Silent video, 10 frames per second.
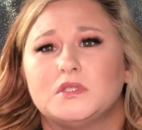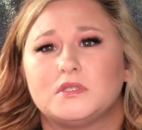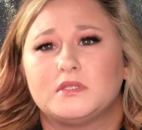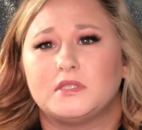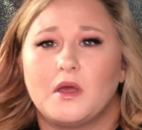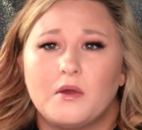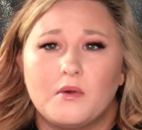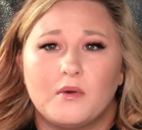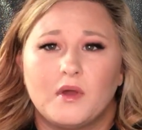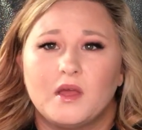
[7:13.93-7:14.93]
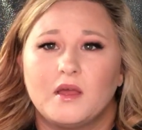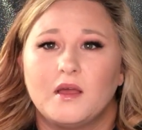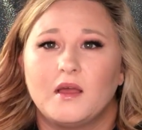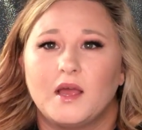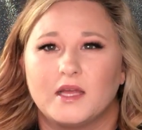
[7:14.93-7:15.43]
so
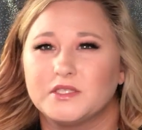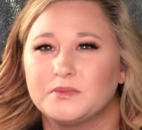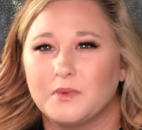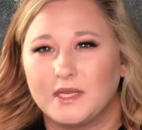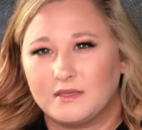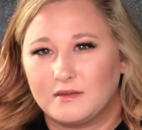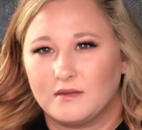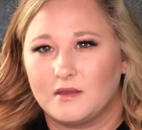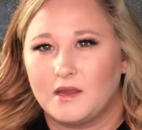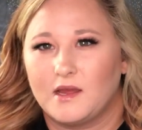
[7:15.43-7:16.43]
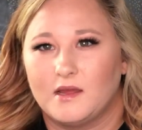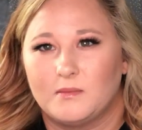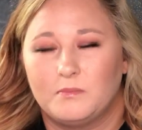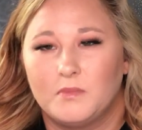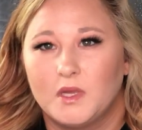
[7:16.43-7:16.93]
I just waited. I
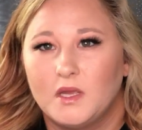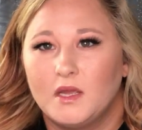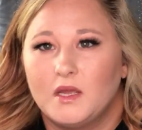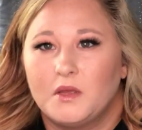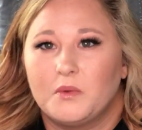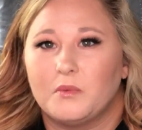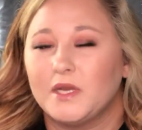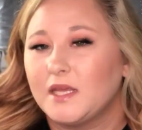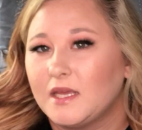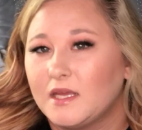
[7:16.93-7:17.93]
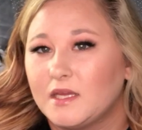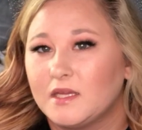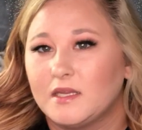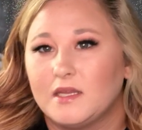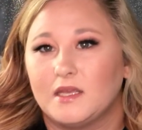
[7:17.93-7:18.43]
went
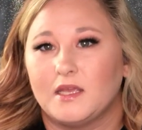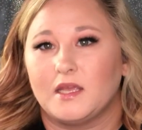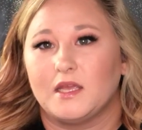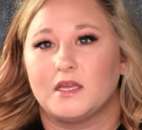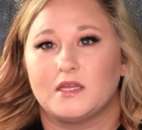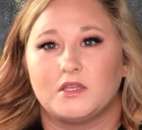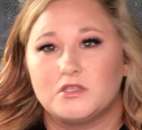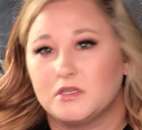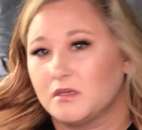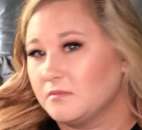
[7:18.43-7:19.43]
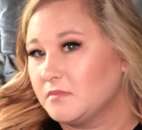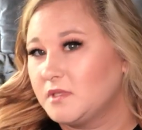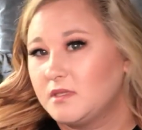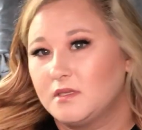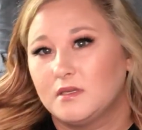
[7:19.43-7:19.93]
ahead and
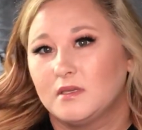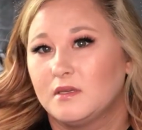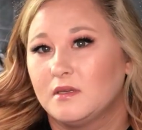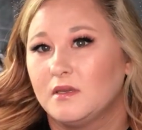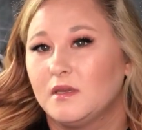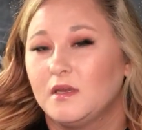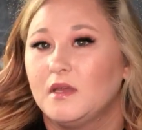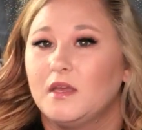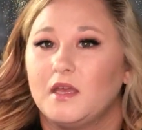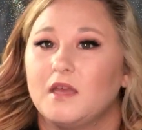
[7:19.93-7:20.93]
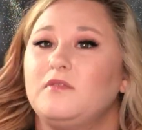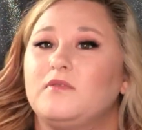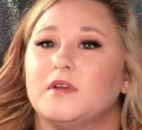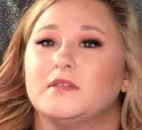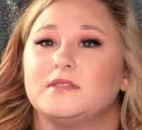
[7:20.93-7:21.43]
jumped
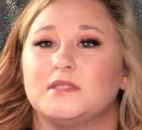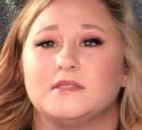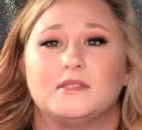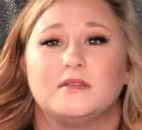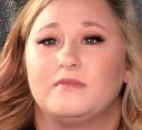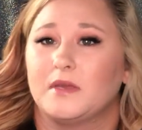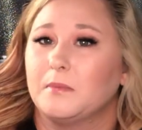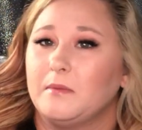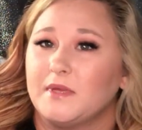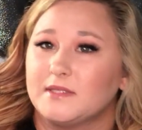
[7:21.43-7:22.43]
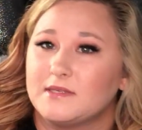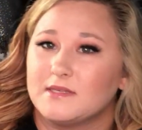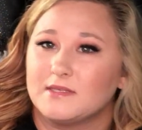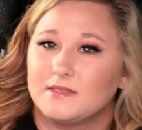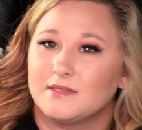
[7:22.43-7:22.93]
headfirst into the family
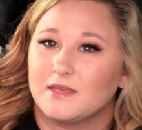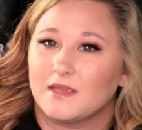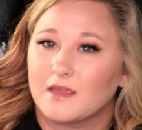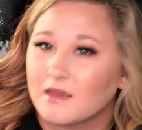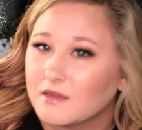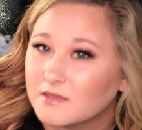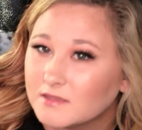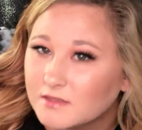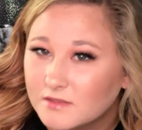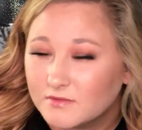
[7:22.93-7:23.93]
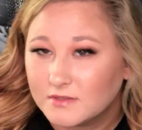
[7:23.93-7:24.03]
business, and